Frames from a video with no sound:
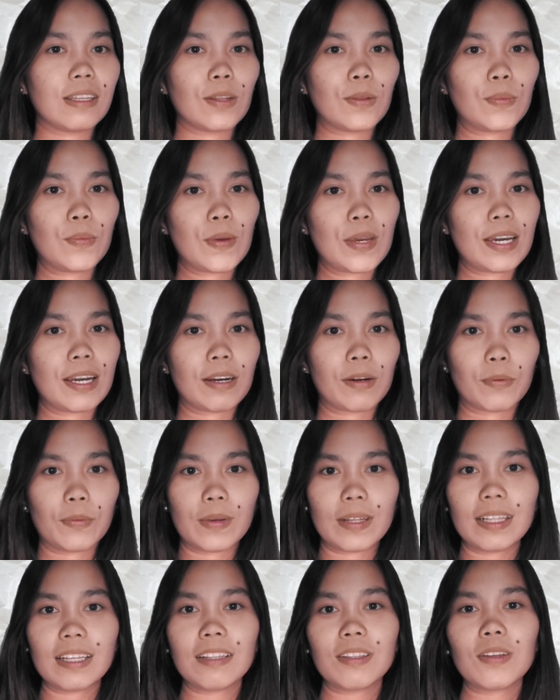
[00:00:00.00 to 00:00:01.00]
that we are
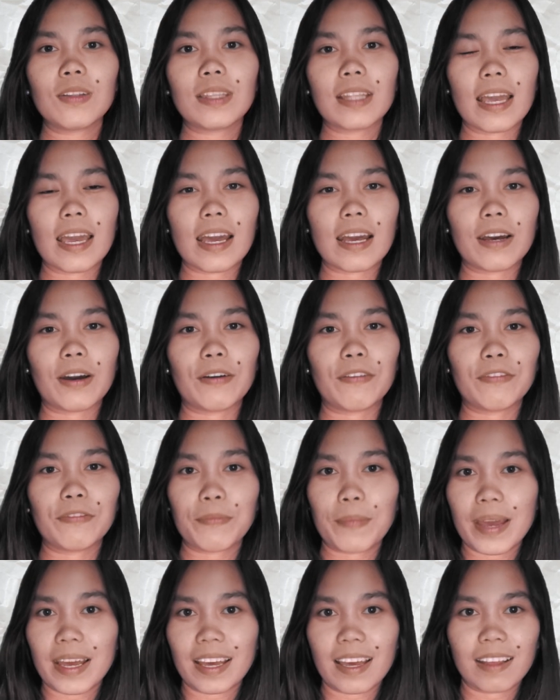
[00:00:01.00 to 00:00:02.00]
willing to take
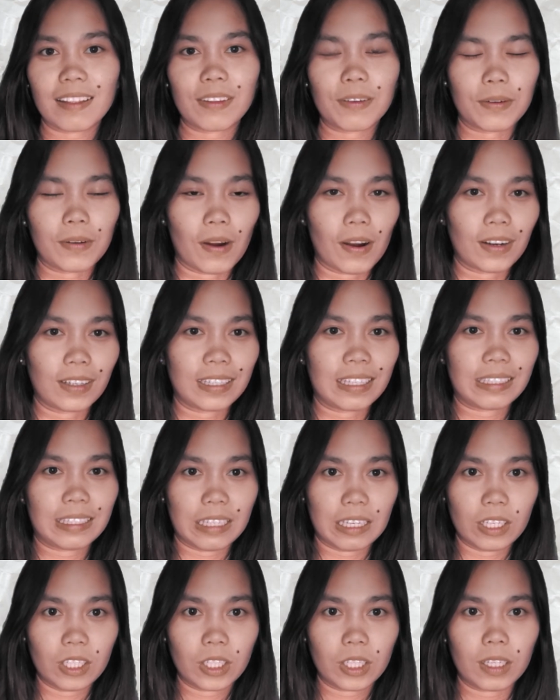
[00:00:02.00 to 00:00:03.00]
of making the wrong
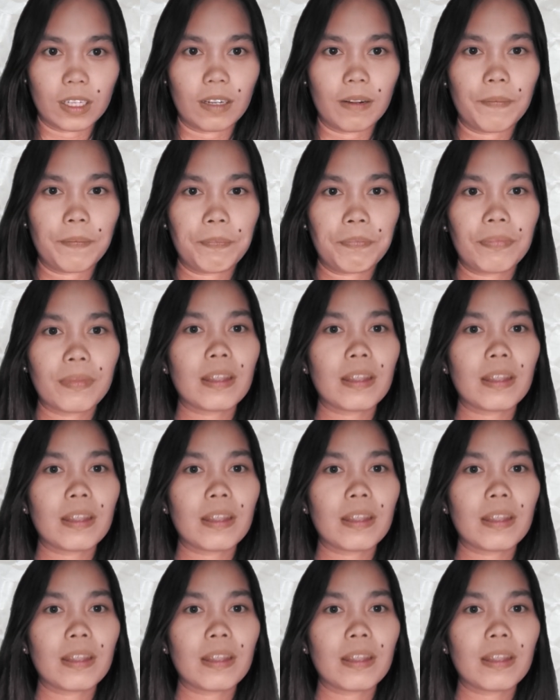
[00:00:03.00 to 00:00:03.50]
decision.